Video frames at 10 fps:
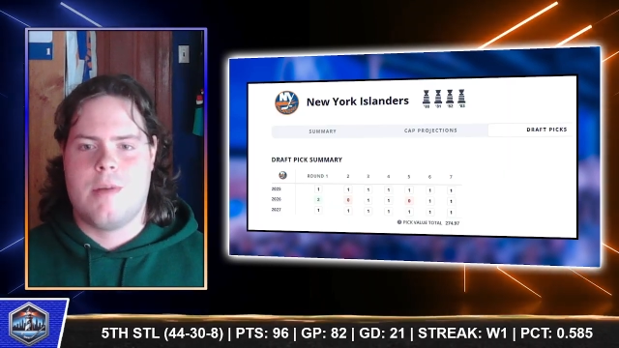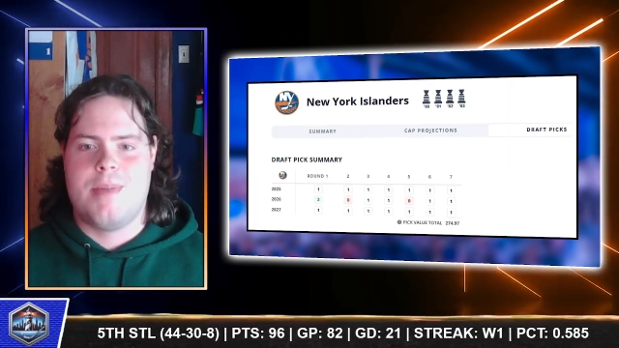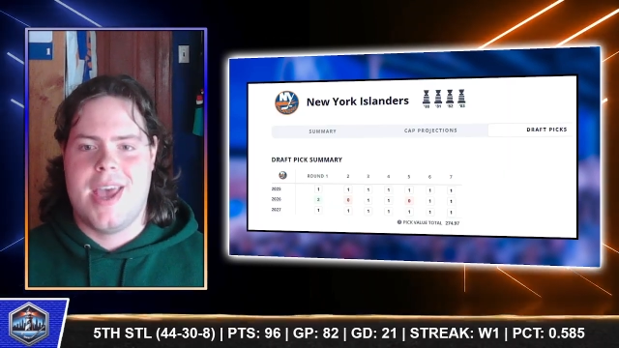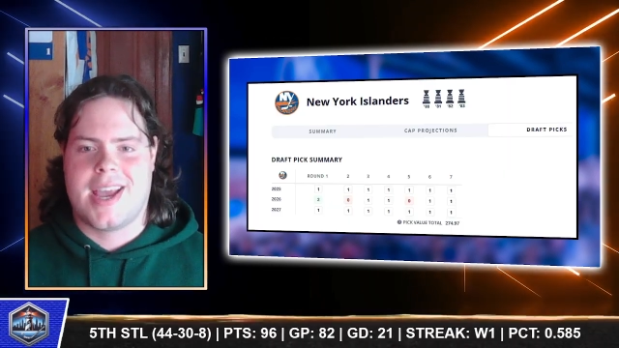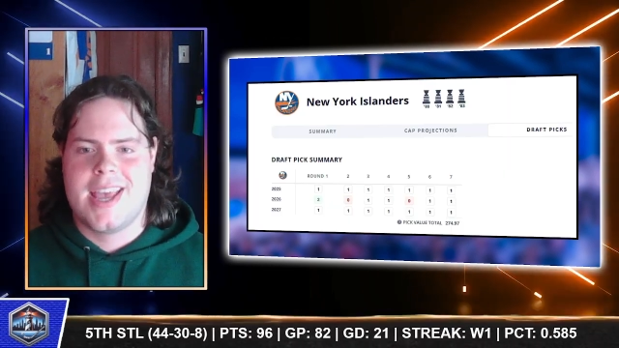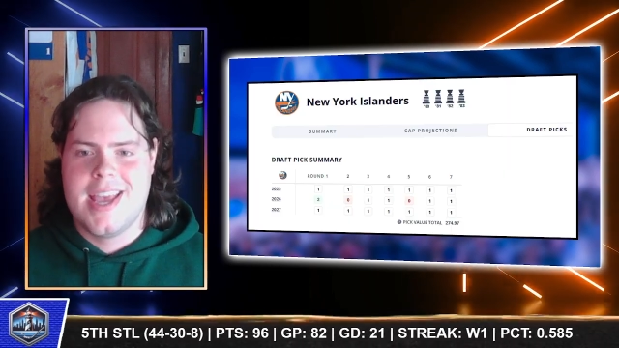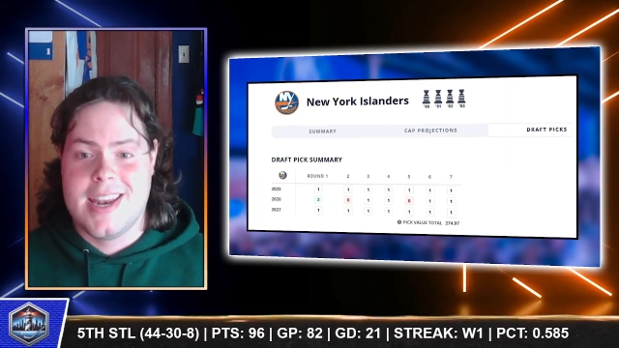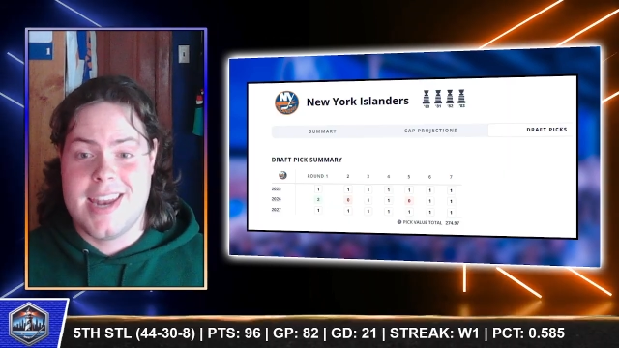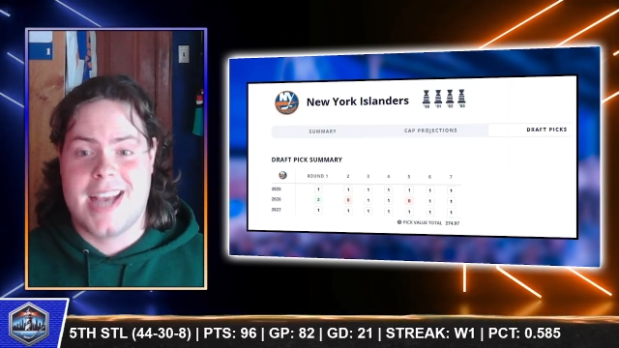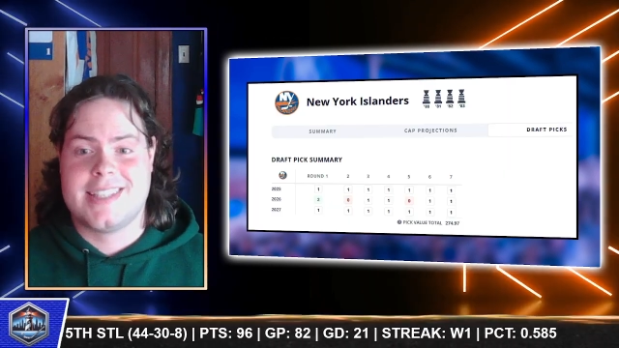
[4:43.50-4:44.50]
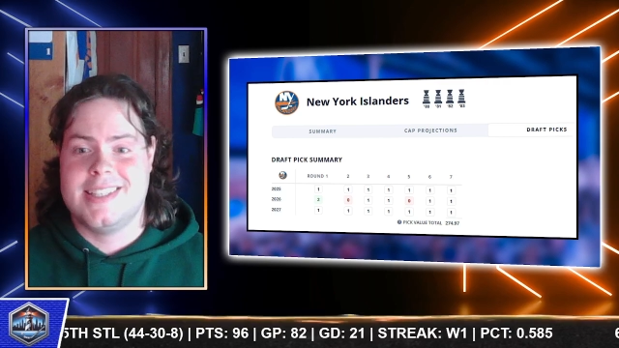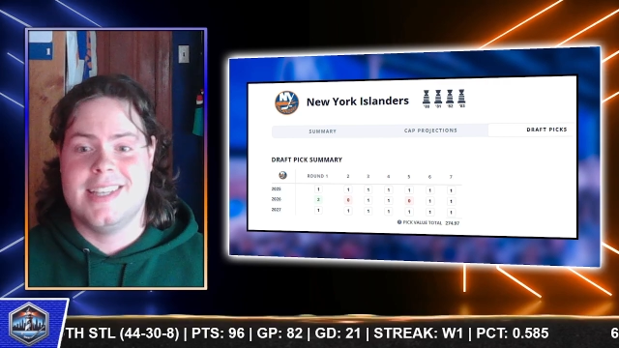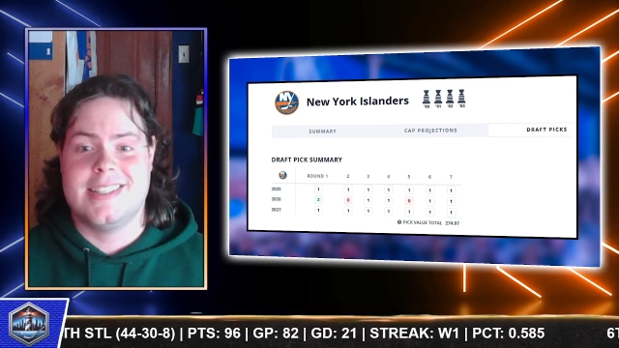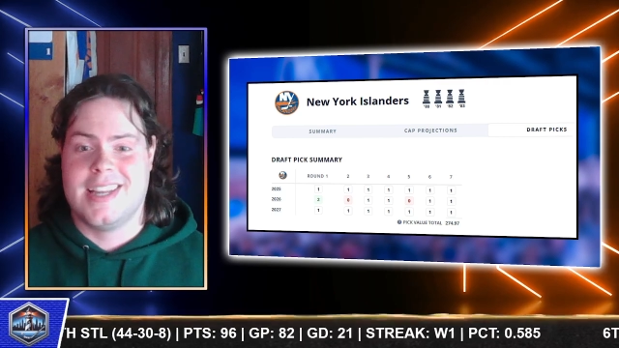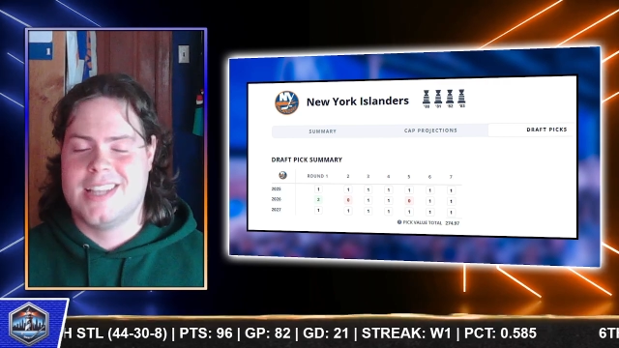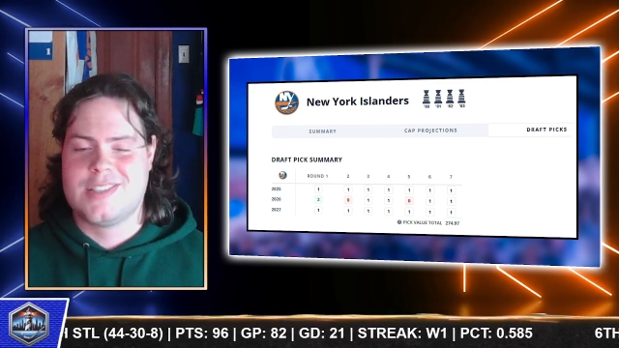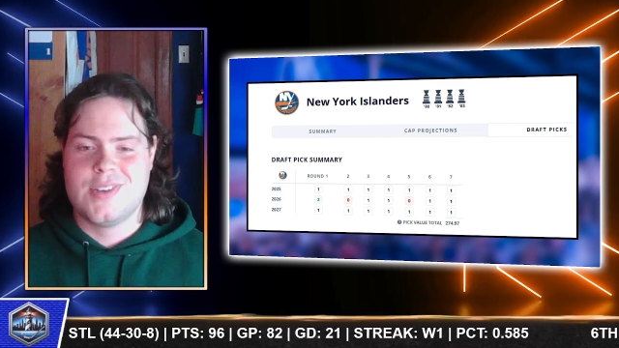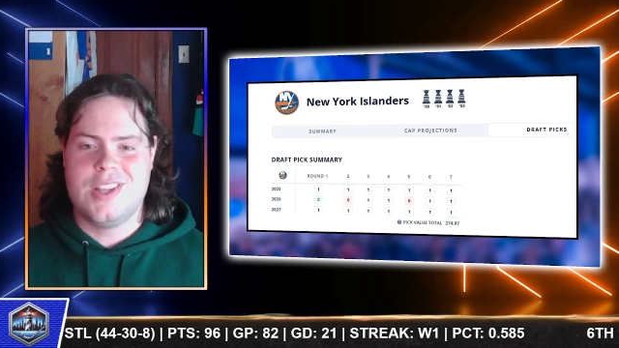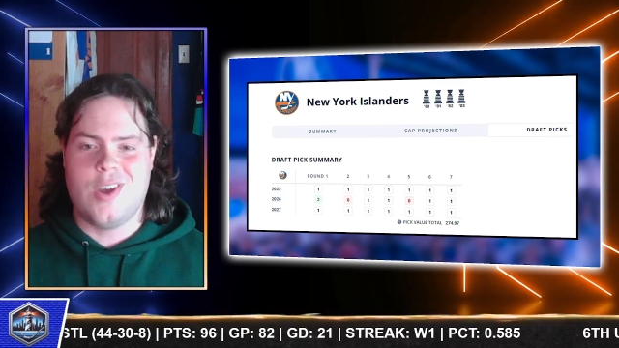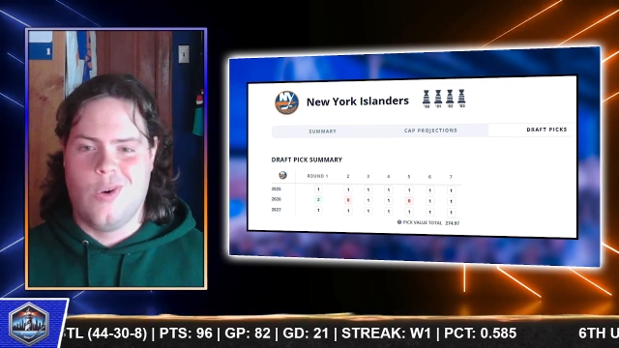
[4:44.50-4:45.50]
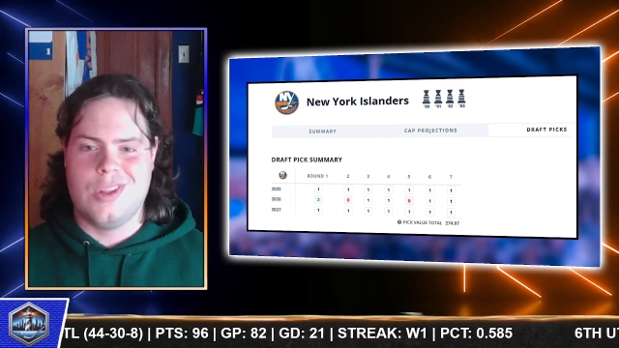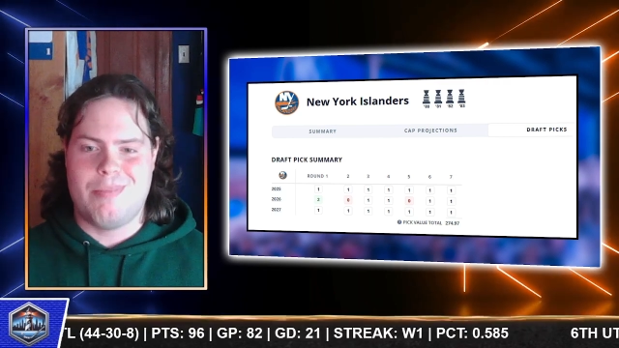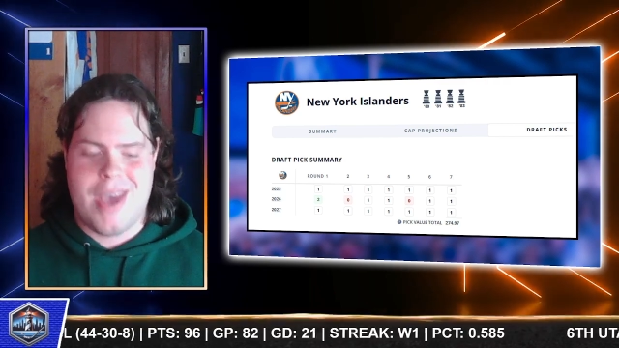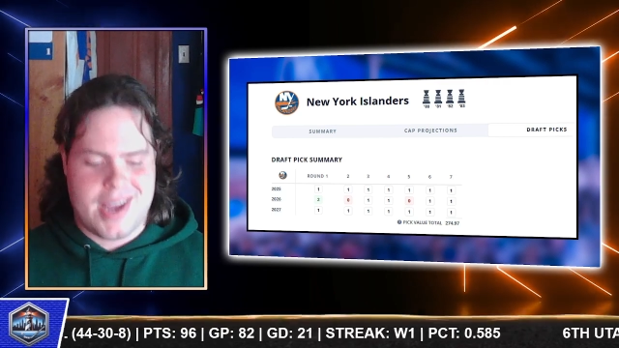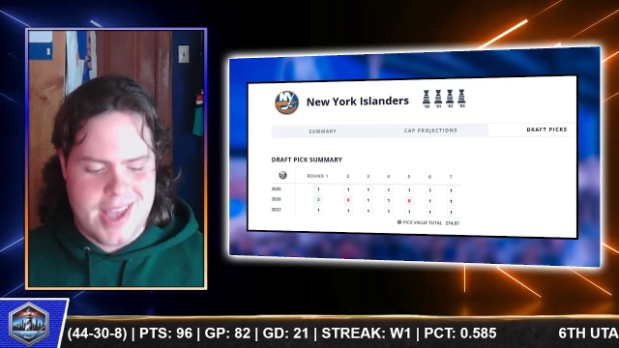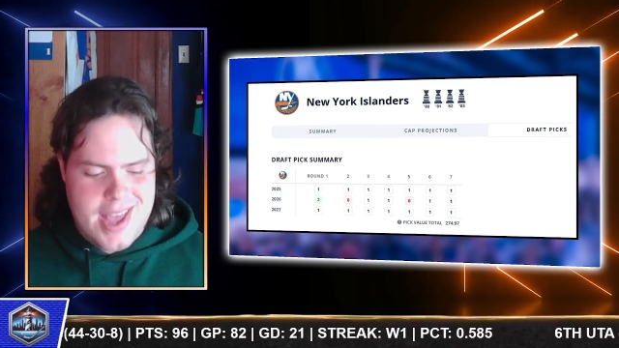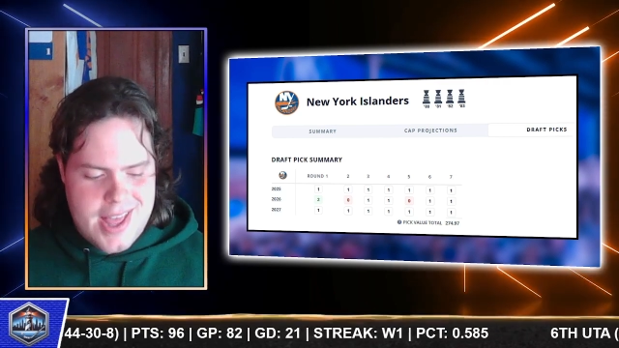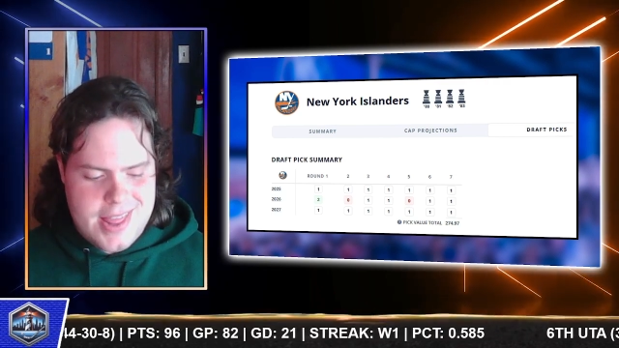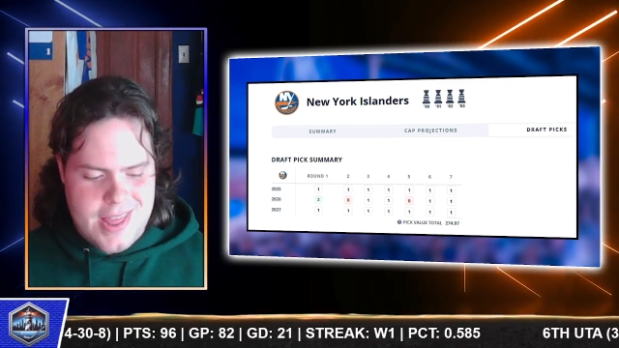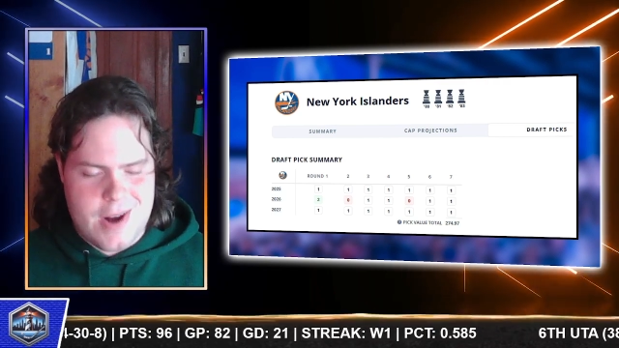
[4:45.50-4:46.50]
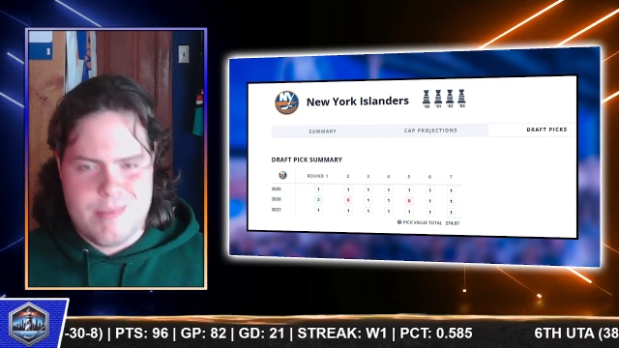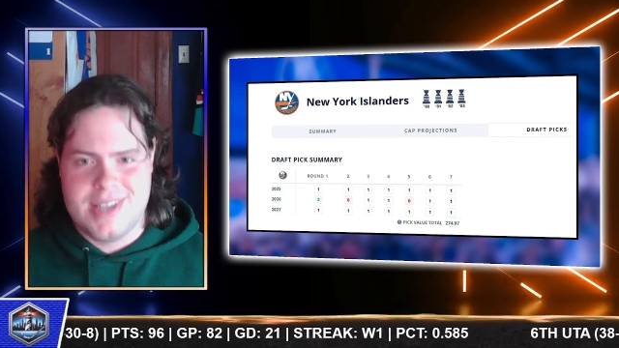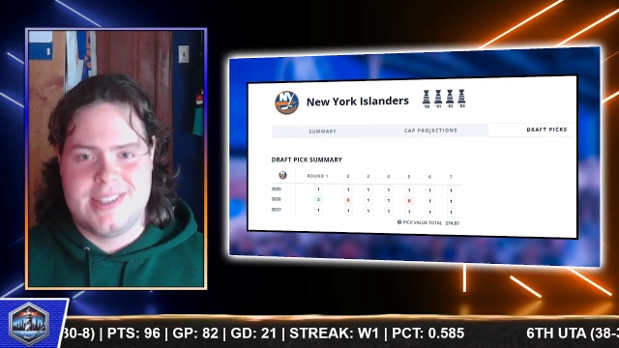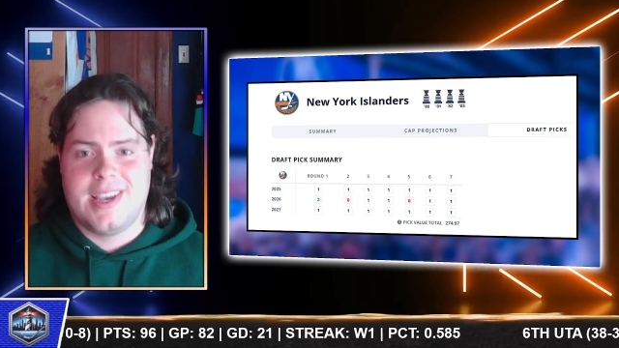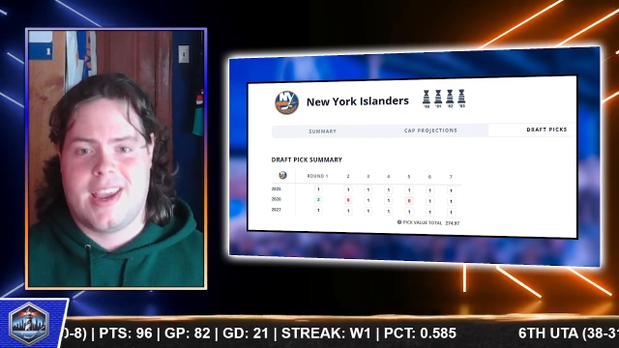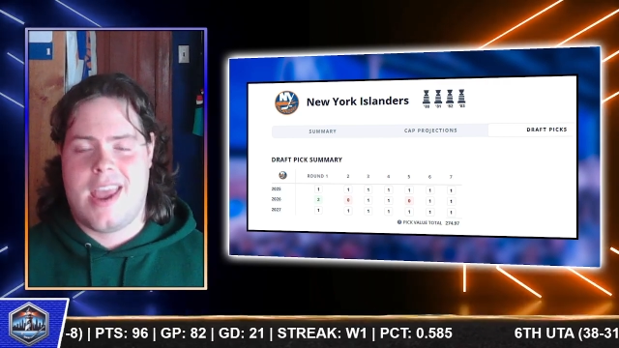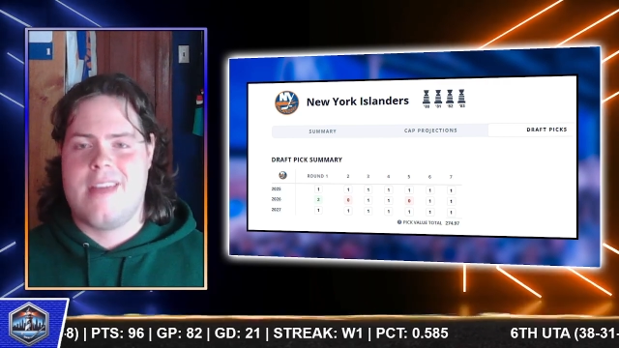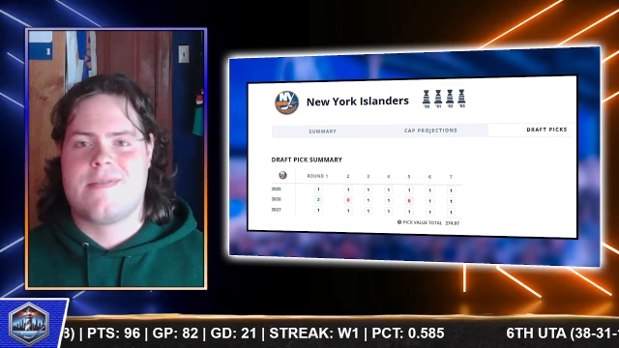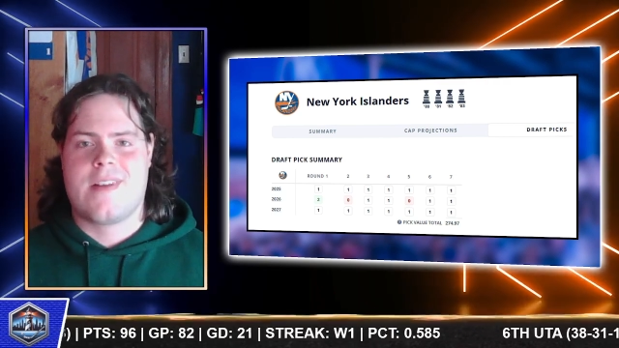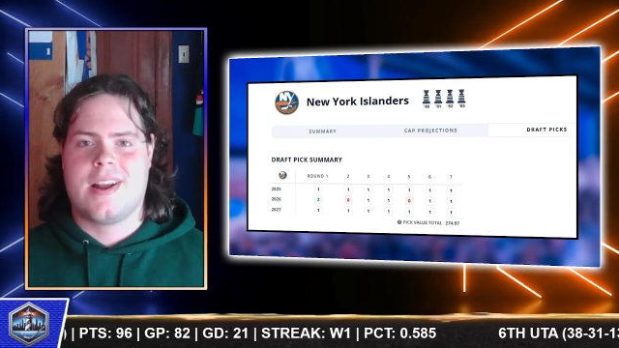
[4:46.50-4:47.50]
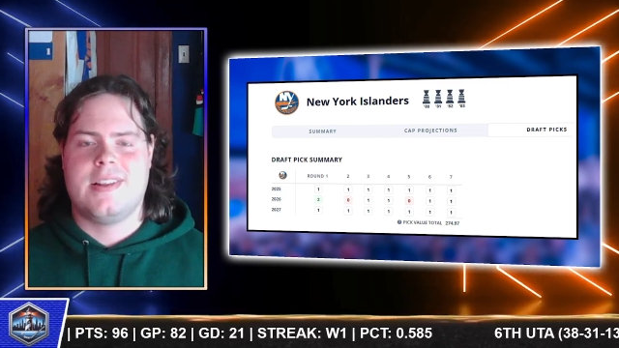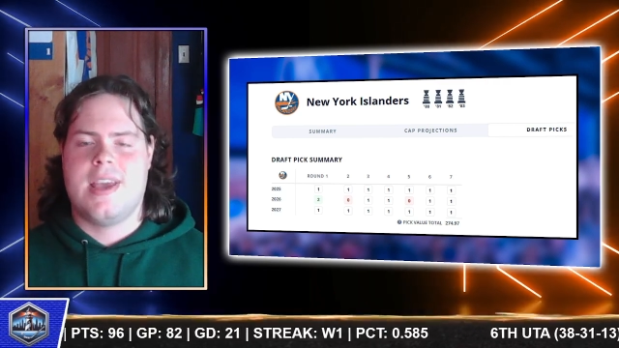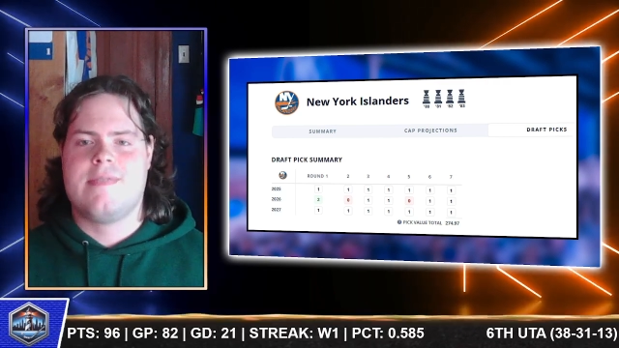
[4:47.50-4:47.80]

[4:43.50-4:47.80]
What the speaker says: pick next season. It's really the only pick they're missing, and frankly,